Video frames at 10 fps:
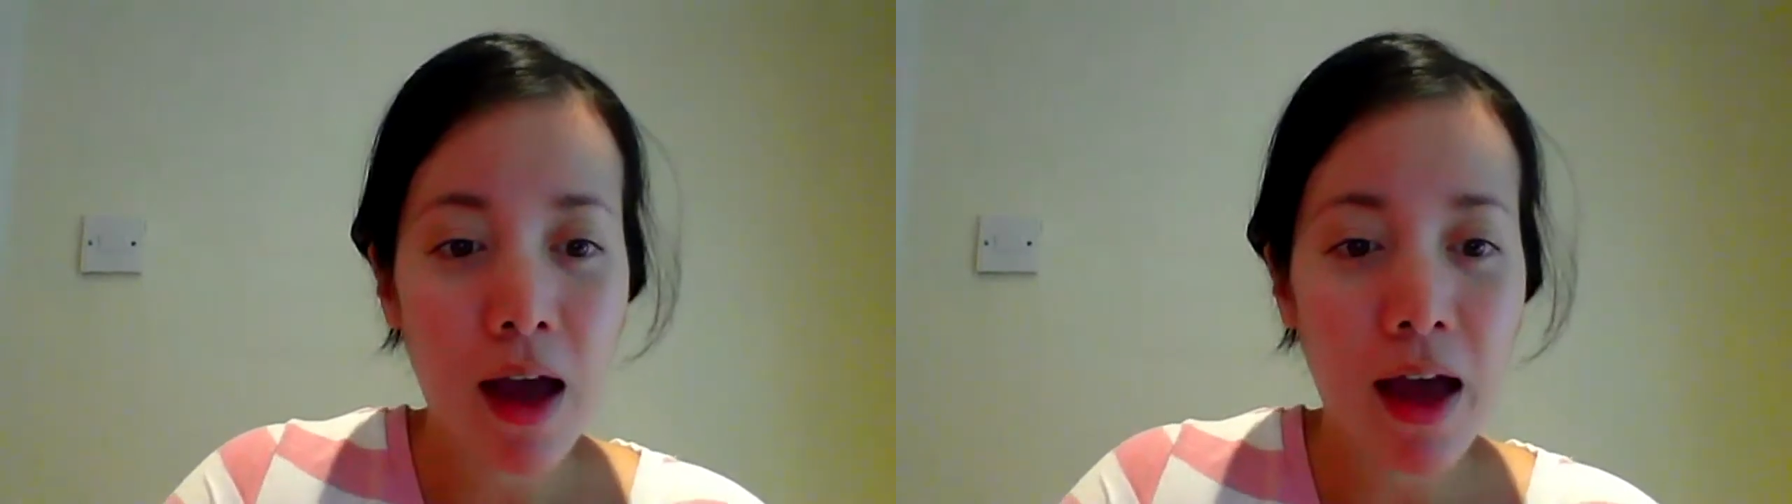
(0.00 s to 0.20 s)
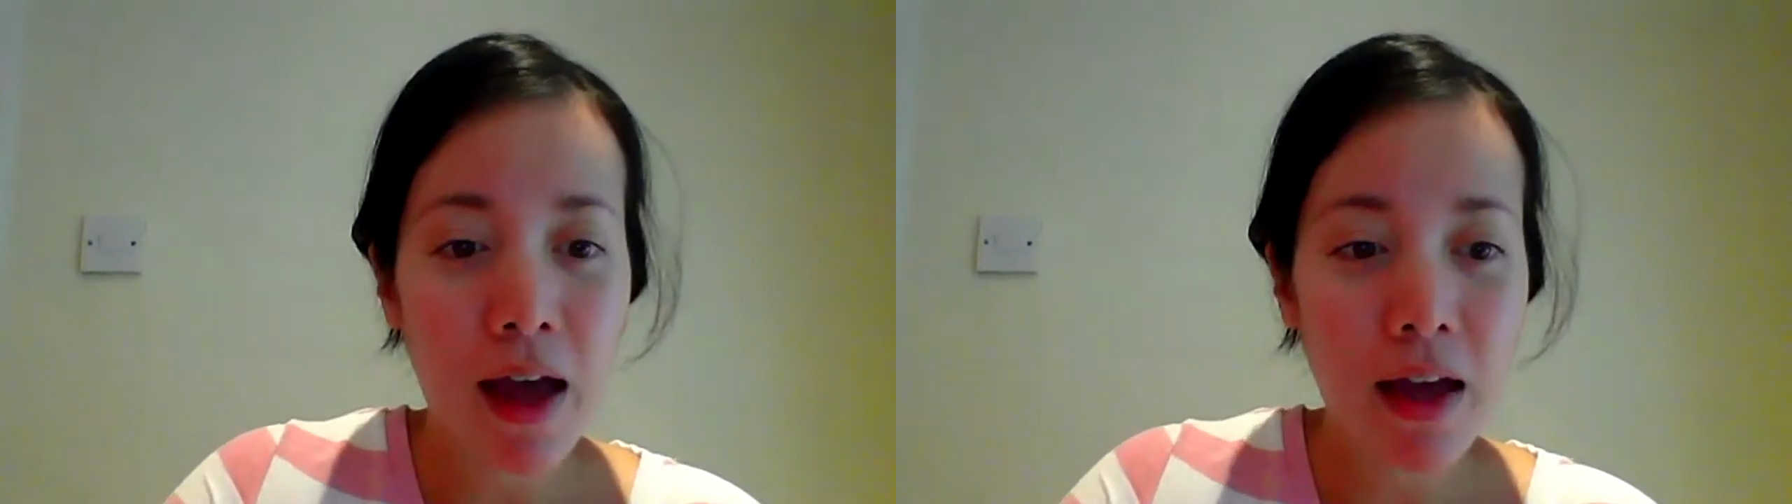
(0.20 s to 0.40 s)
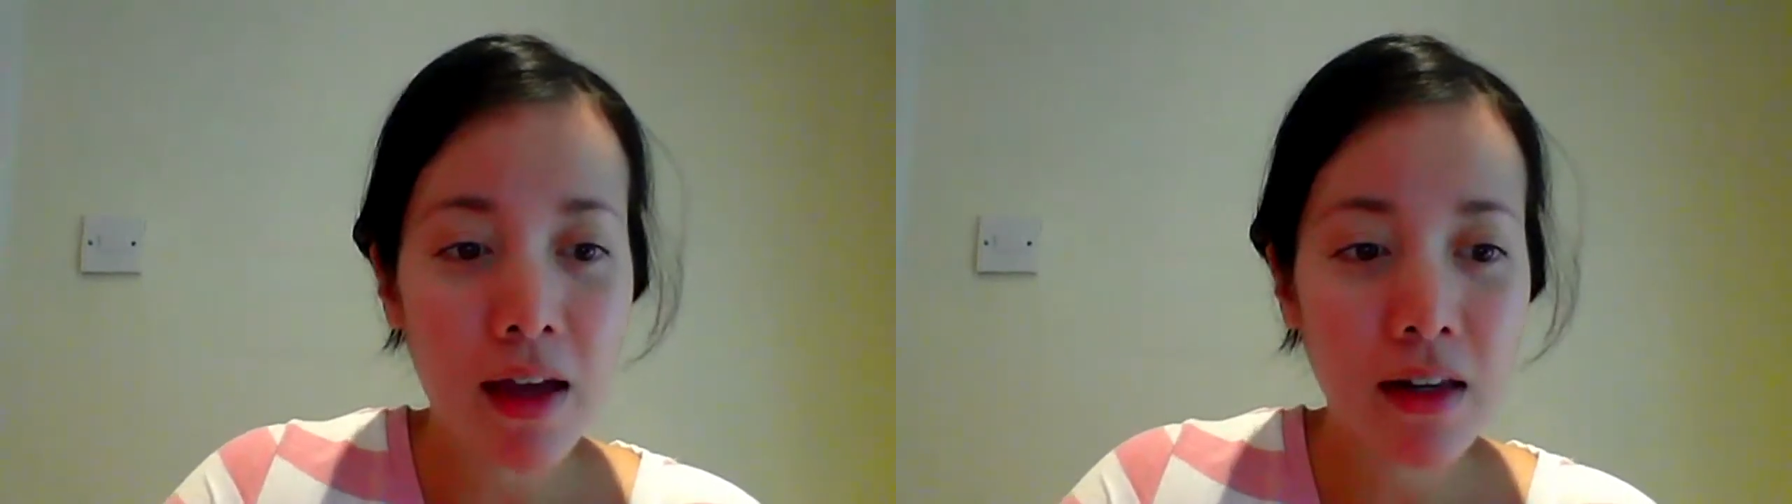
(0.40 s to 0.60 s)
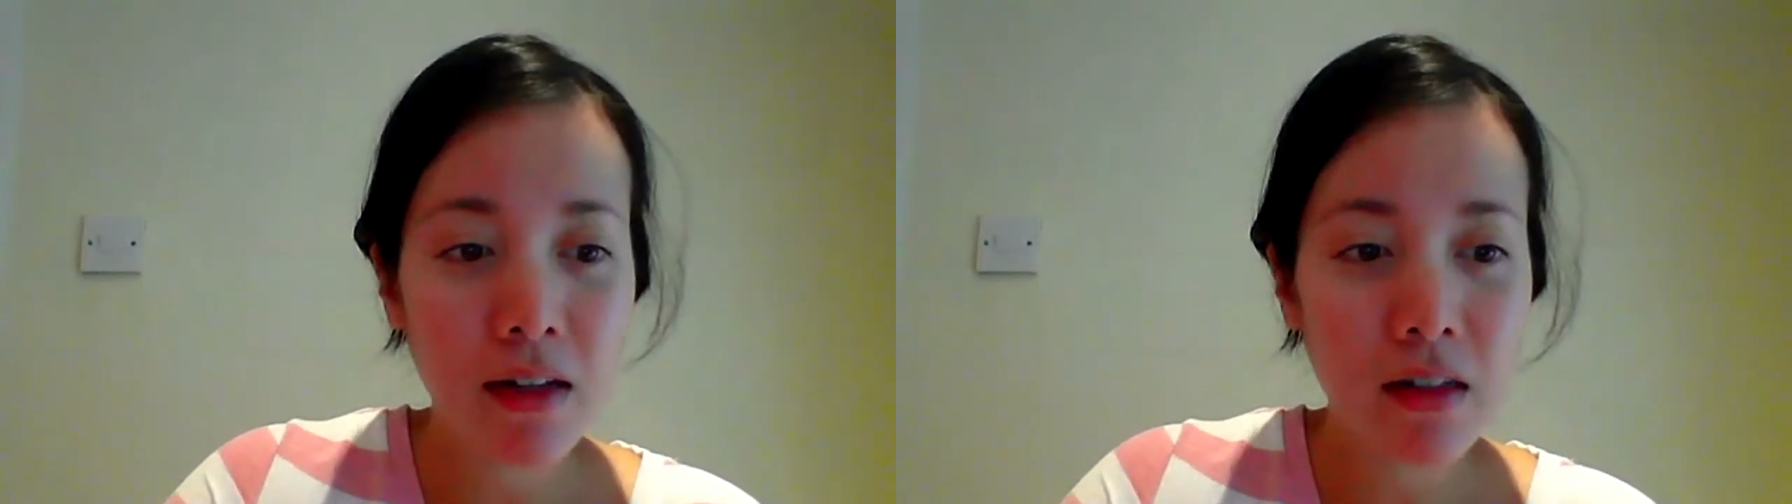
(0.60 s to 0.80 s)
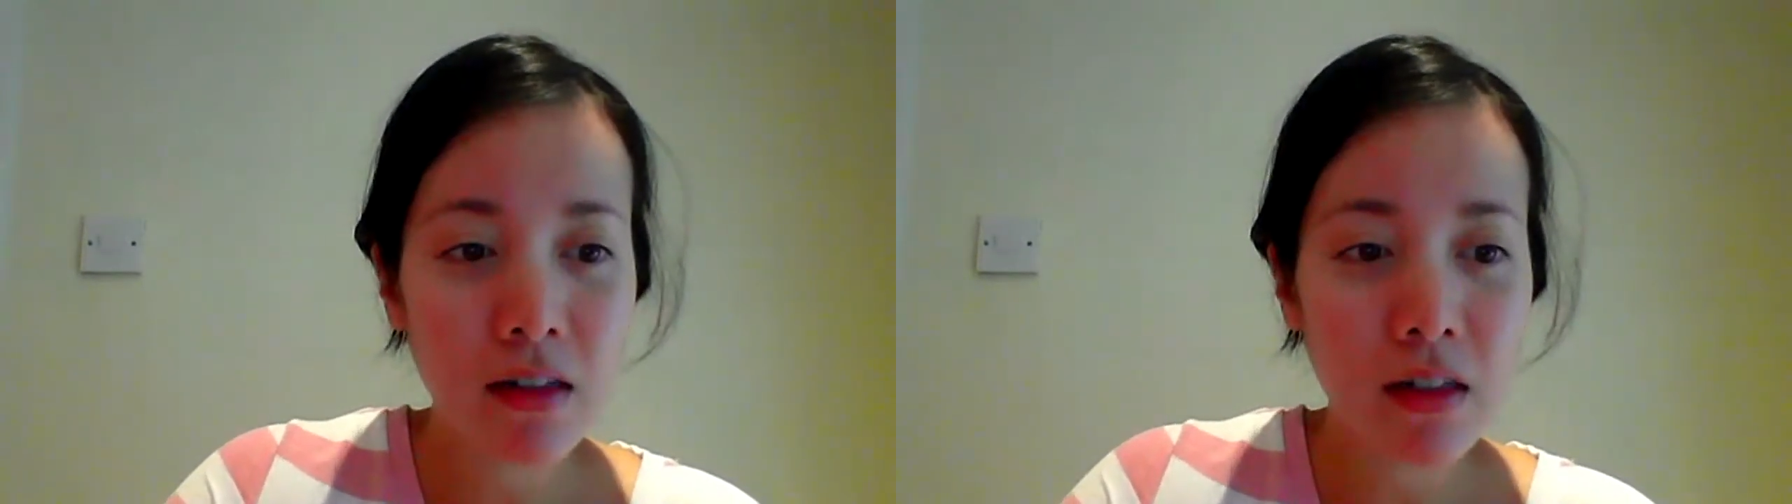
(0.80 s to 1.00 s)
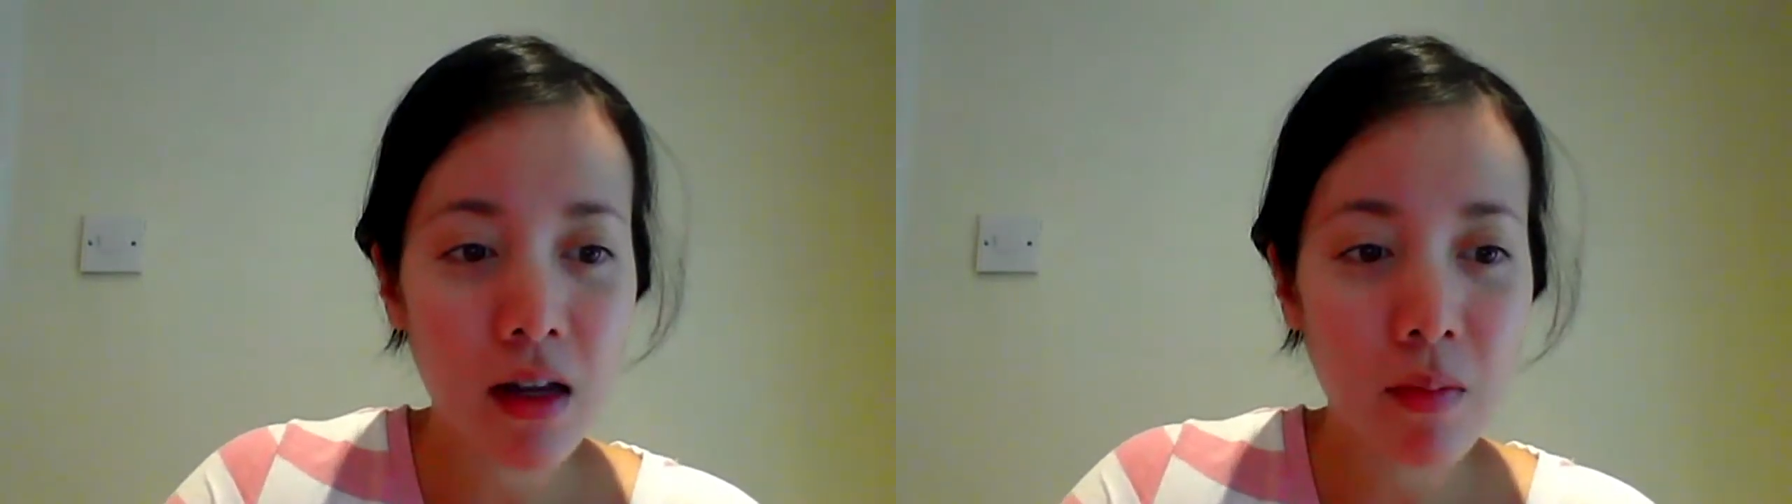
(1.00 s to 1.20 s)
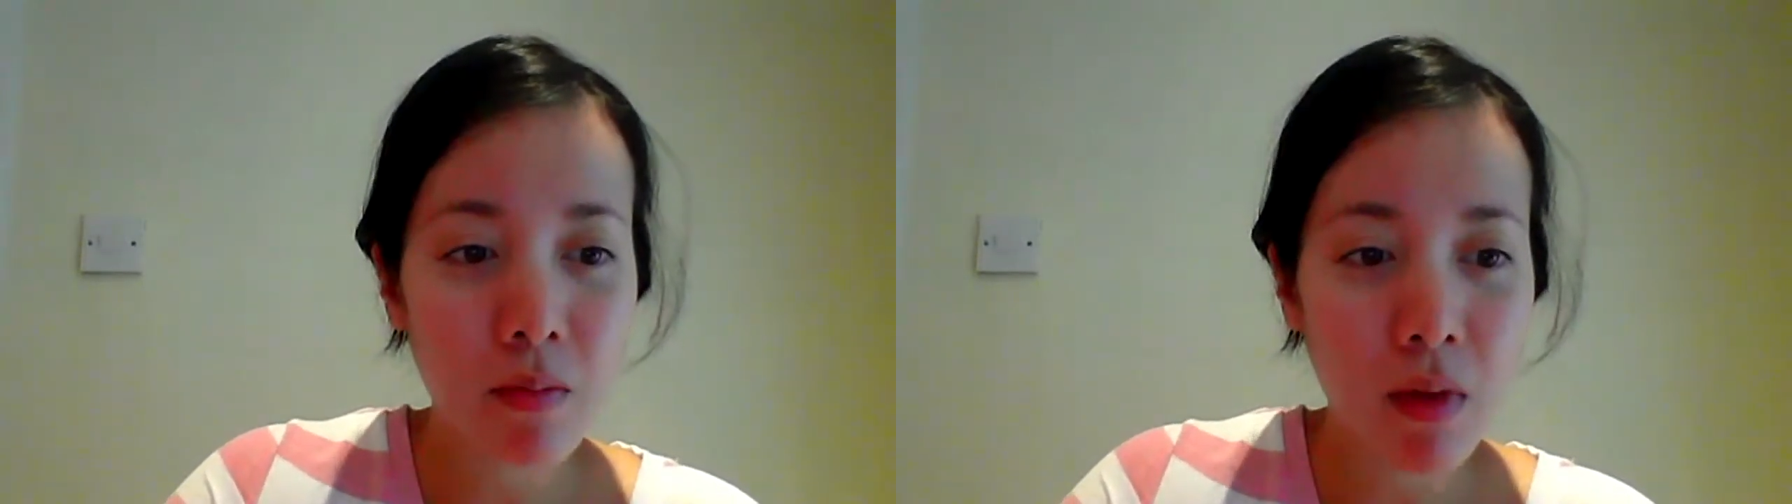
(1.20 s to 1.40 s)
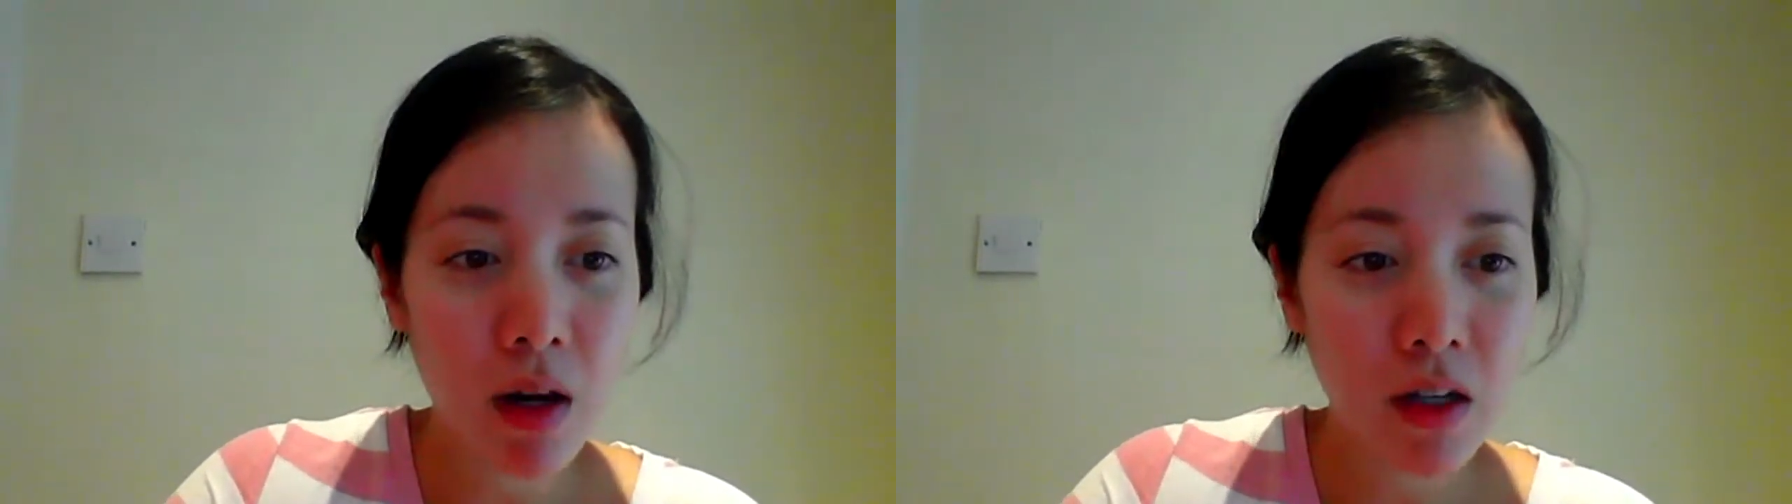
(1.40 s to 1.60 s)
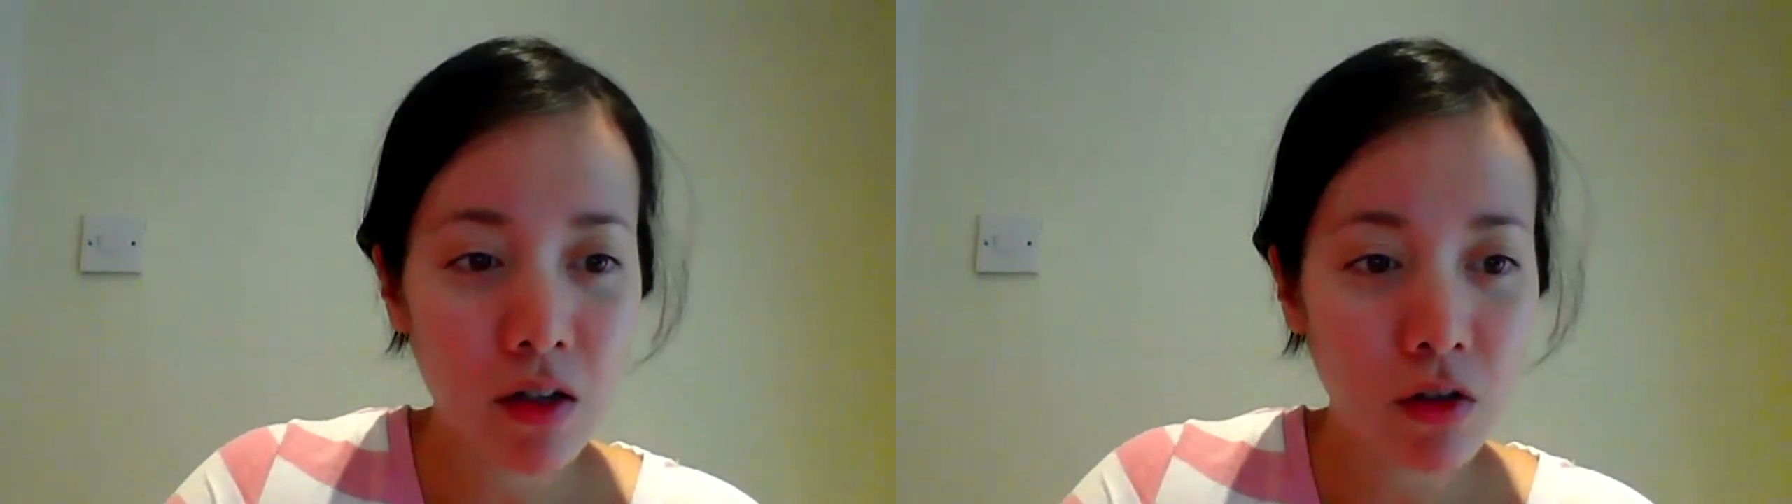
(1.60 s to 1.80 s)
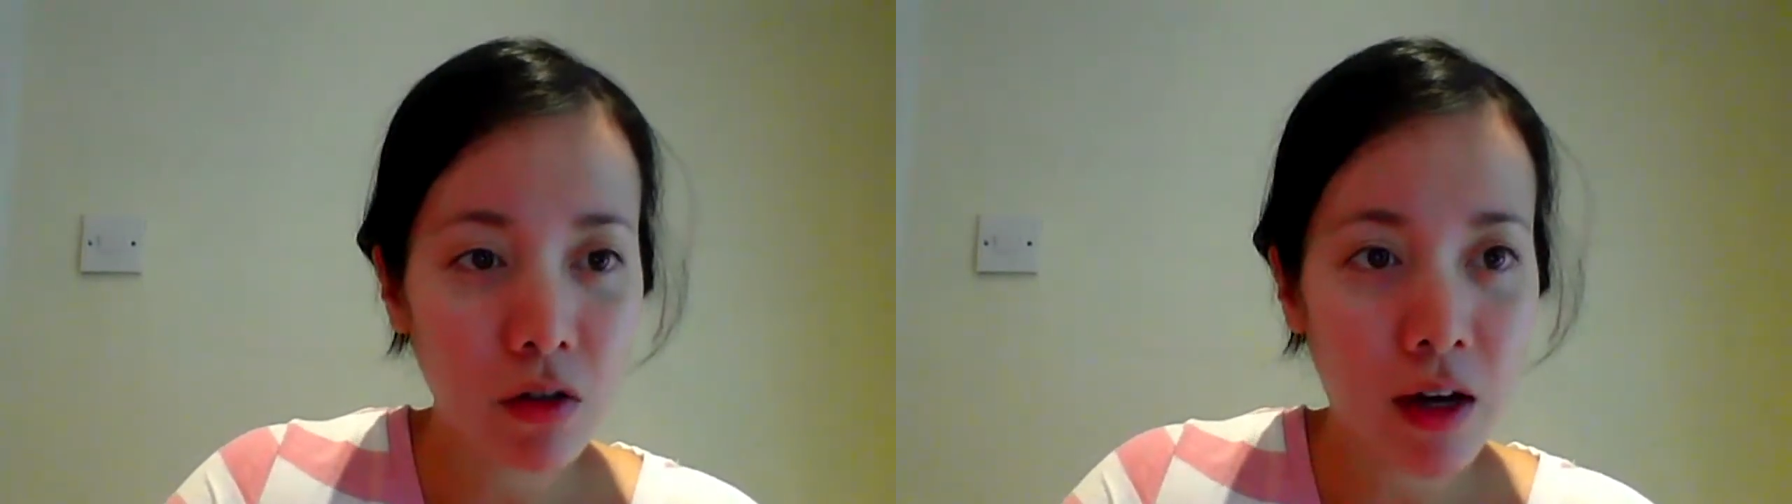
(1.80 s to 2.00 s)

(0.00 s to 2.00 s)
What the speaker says: And Michael